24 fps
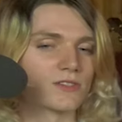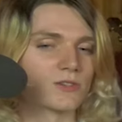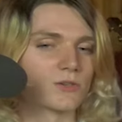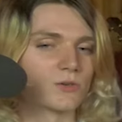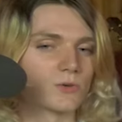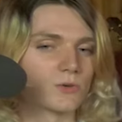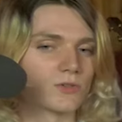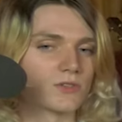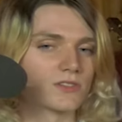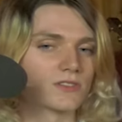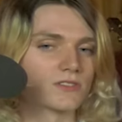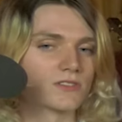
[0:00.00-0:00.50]

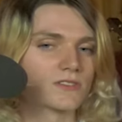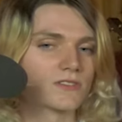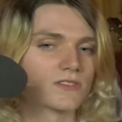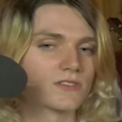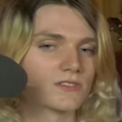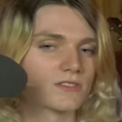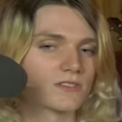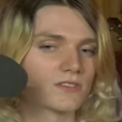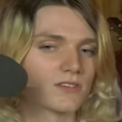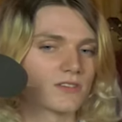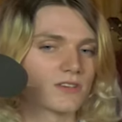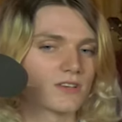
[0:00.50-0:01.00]
chords.
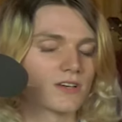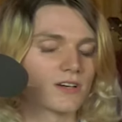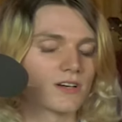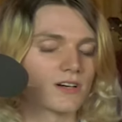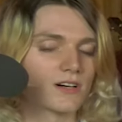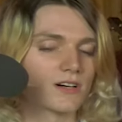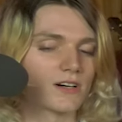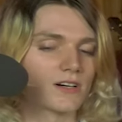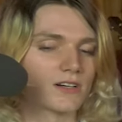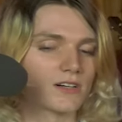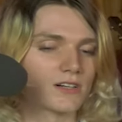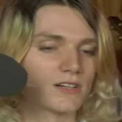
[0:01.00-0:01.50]

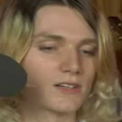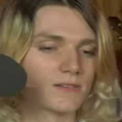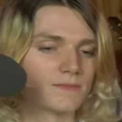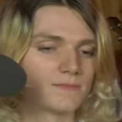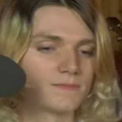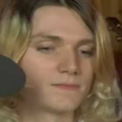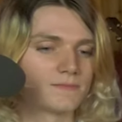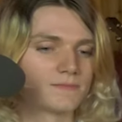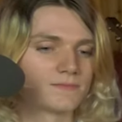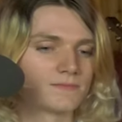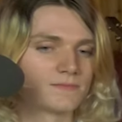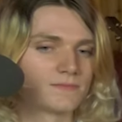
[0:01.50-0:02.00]

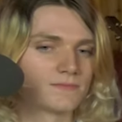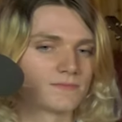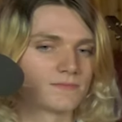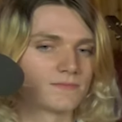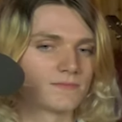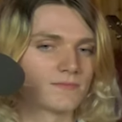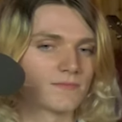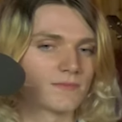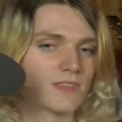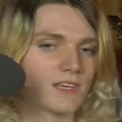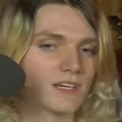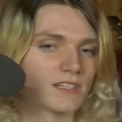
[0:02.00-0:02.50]

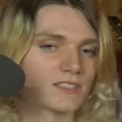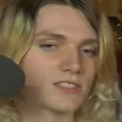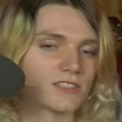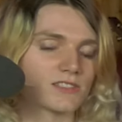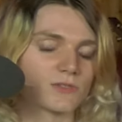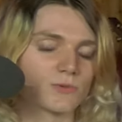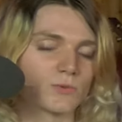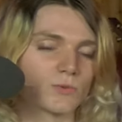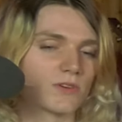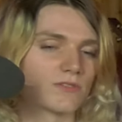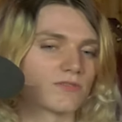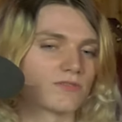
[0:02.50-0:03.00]
That's
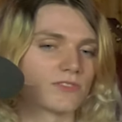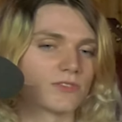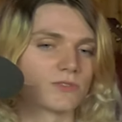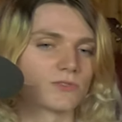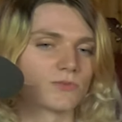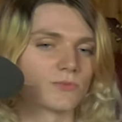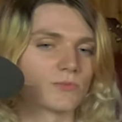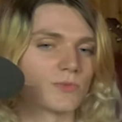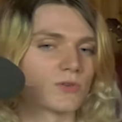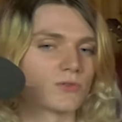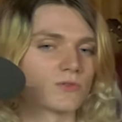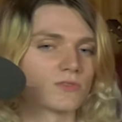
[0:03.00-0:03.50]
just what
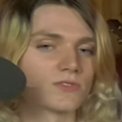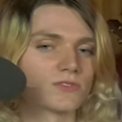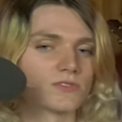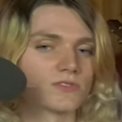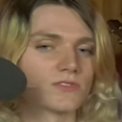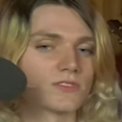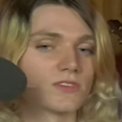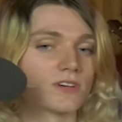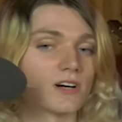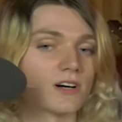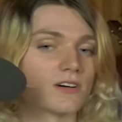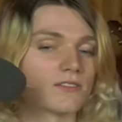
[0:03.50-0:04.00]
feels most
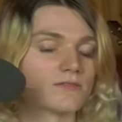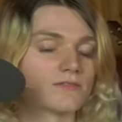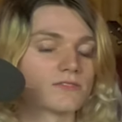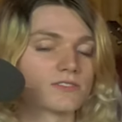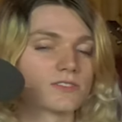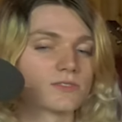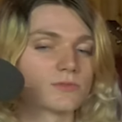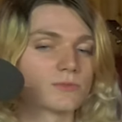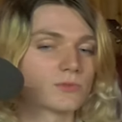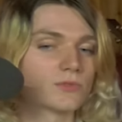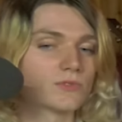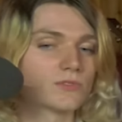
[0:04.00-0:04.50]

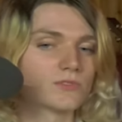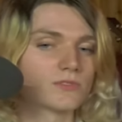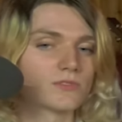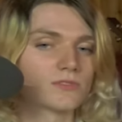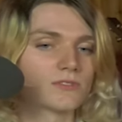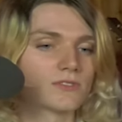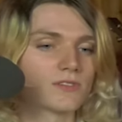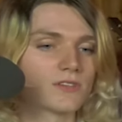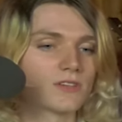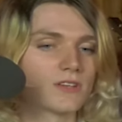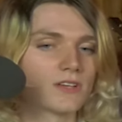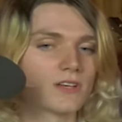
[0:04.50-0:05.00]
comfortable.
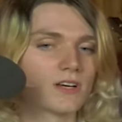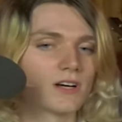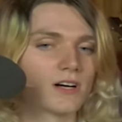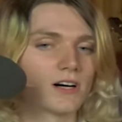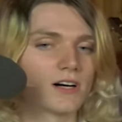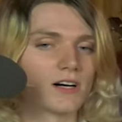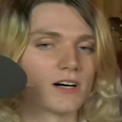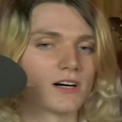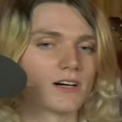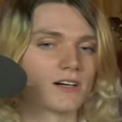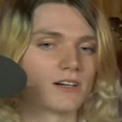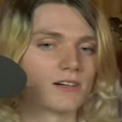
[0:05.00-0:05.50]

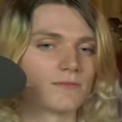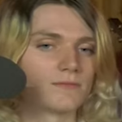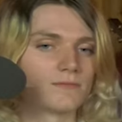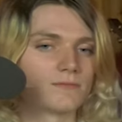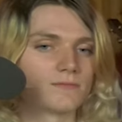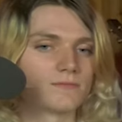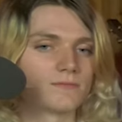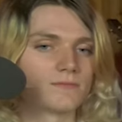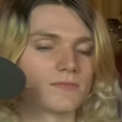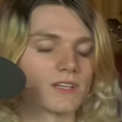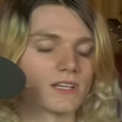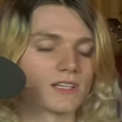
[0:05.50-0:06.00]

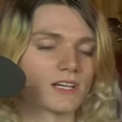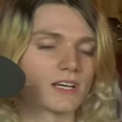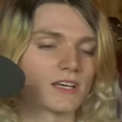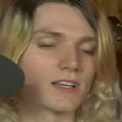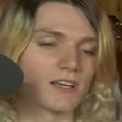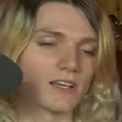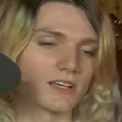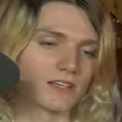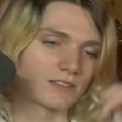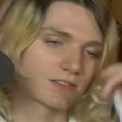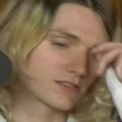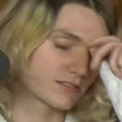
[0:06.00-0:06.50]
And I
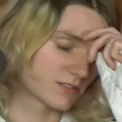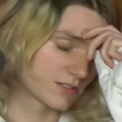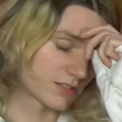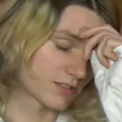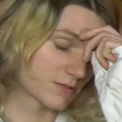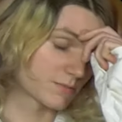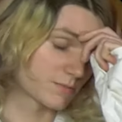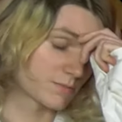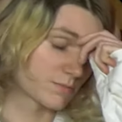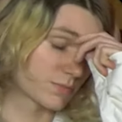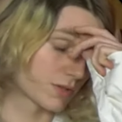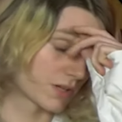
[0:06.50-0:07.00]
like
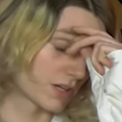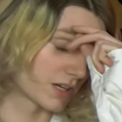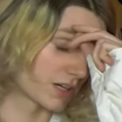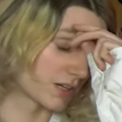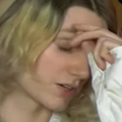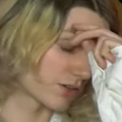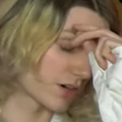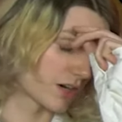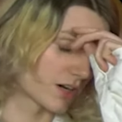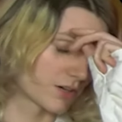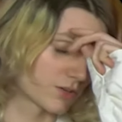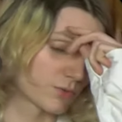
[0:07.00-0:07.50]
just playing
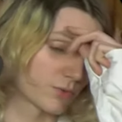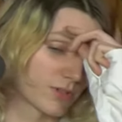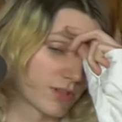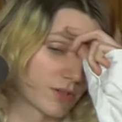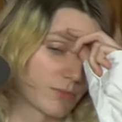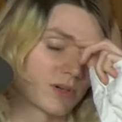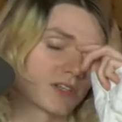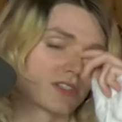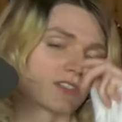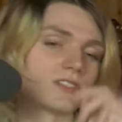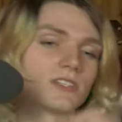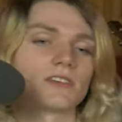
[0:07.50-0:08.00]
around with a
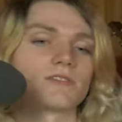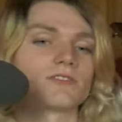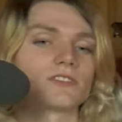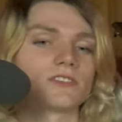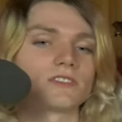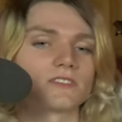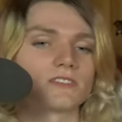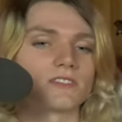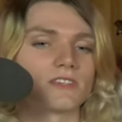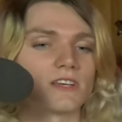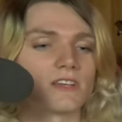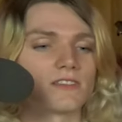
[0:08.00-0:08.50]
bunch of
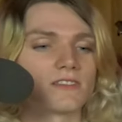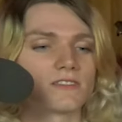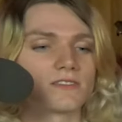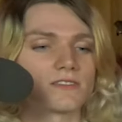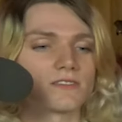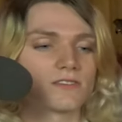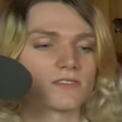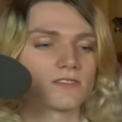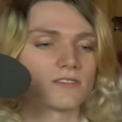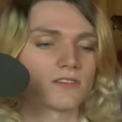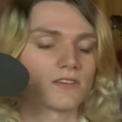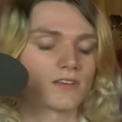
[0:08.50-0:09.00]
different
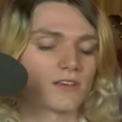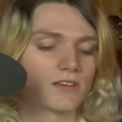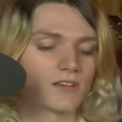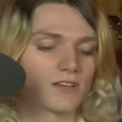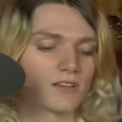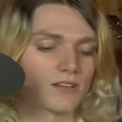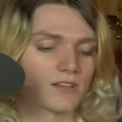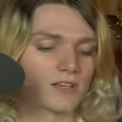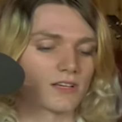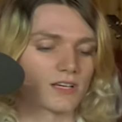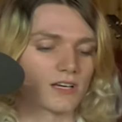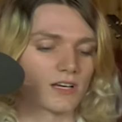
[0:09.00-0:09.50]
synths.
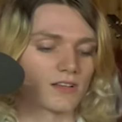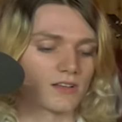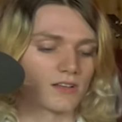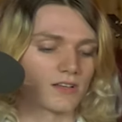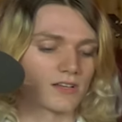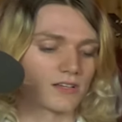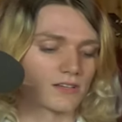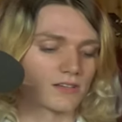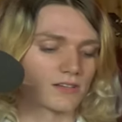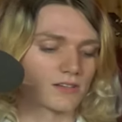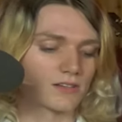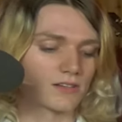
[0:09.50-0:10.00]
Like I
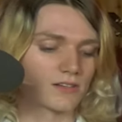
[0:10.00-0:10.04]
like